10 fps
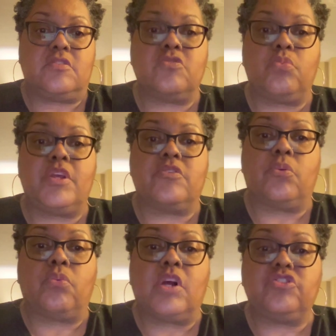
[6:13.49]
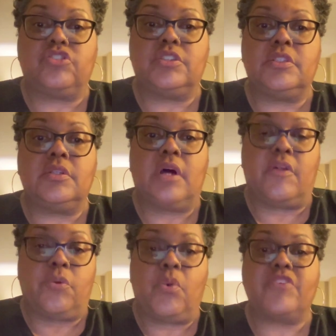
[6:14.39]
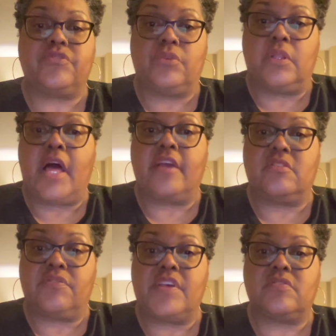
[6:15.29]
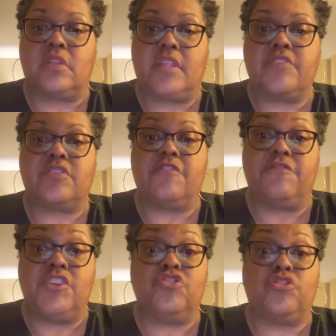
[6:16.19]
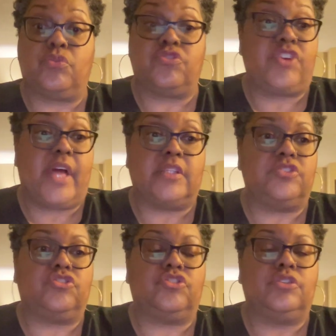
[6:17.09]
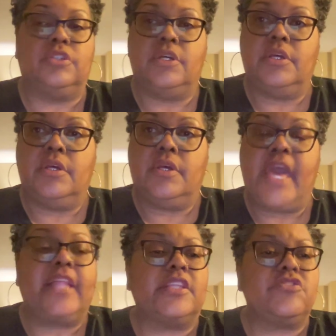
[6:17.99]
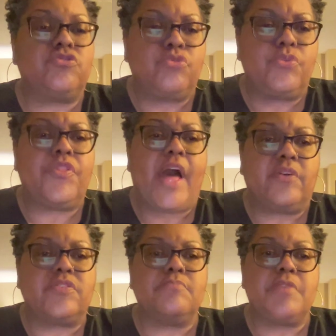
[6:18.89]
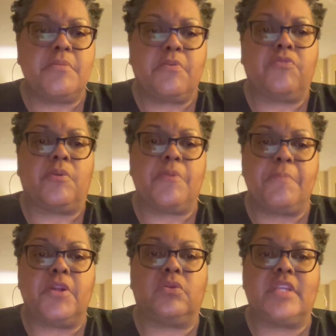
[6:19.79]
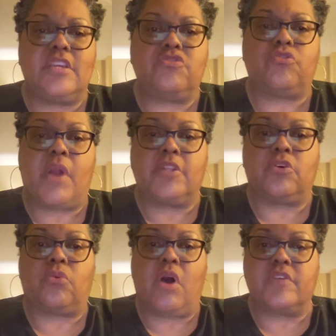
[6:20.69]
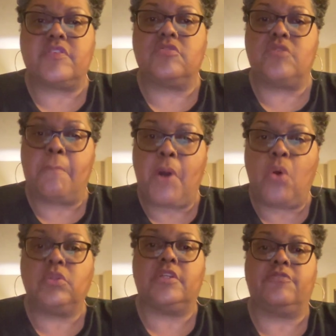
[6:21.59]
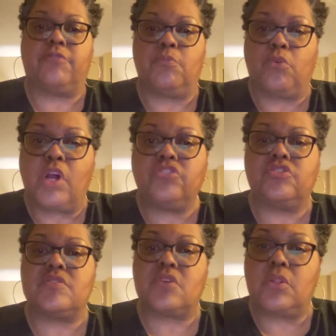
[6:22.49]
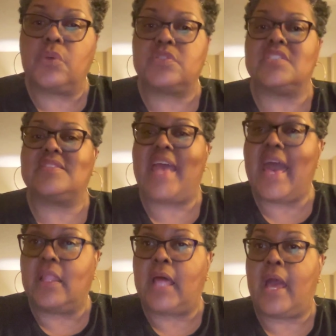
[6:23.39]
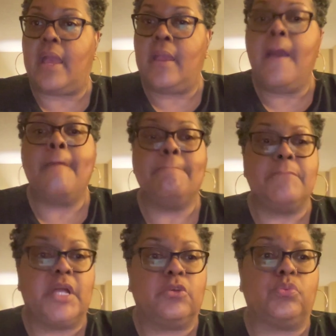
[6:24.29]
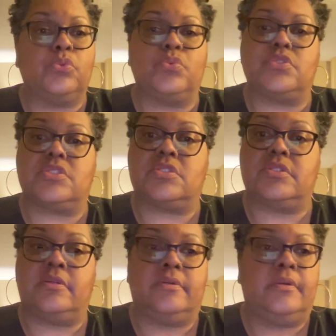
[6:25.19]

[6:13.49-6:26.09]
This week, the Russian, uh, the Western Alliance faced a less conventional challenge. At least 2,000 people from the Middle East trying to cross into Poland from Russia's closest ally, Belarus.